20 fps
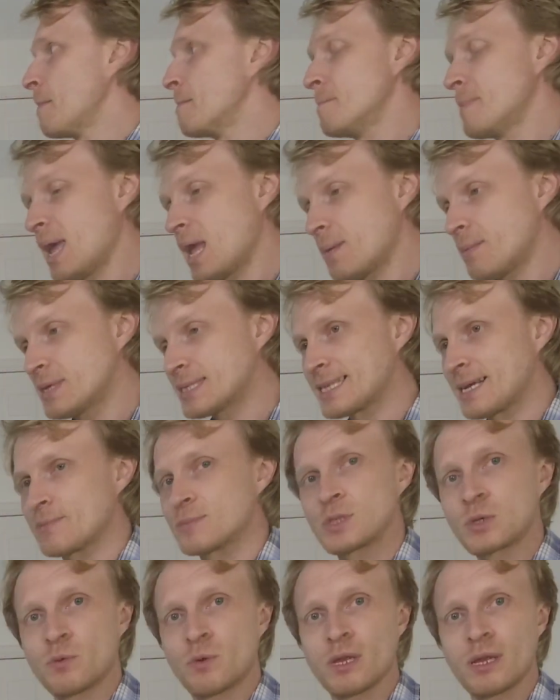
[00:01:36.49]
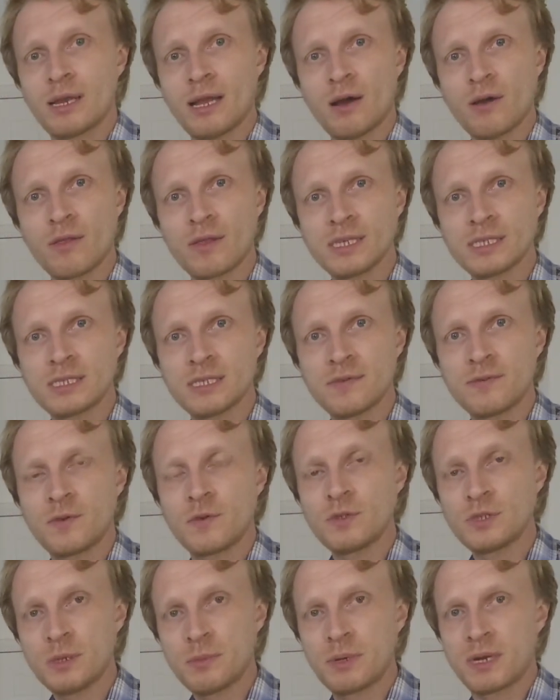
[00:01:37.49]
Maybe Samsung will allow this in the
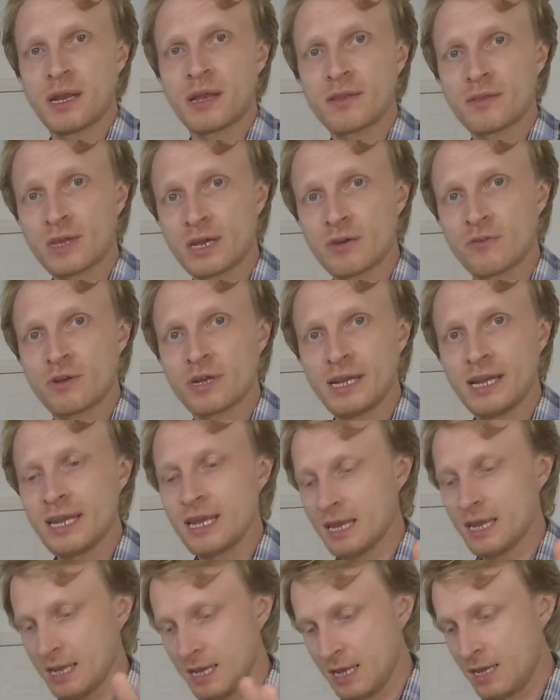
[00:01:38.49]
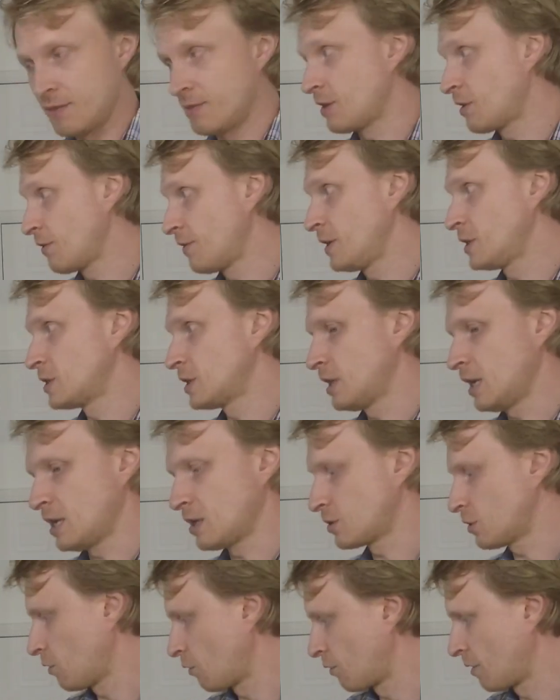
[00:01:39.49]
future, but currently this feature
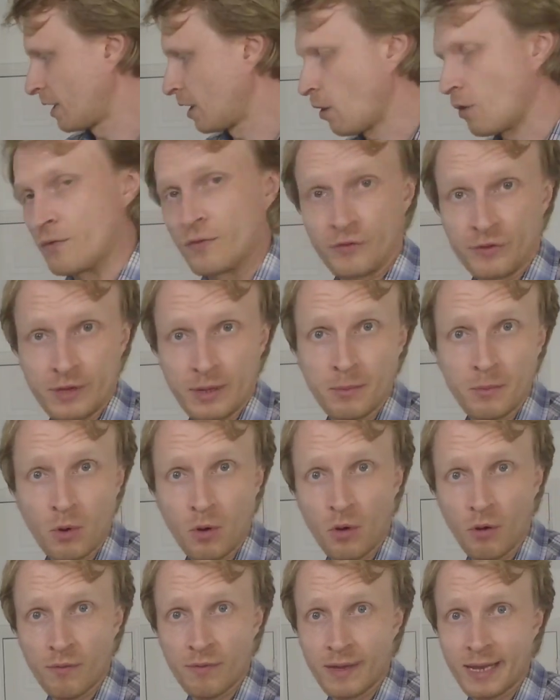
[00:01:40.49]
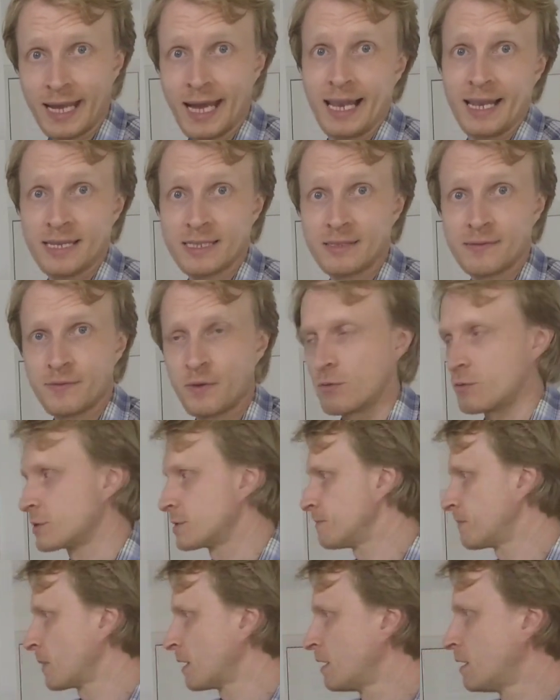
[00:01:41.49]
is only on some of the Galaxy phones.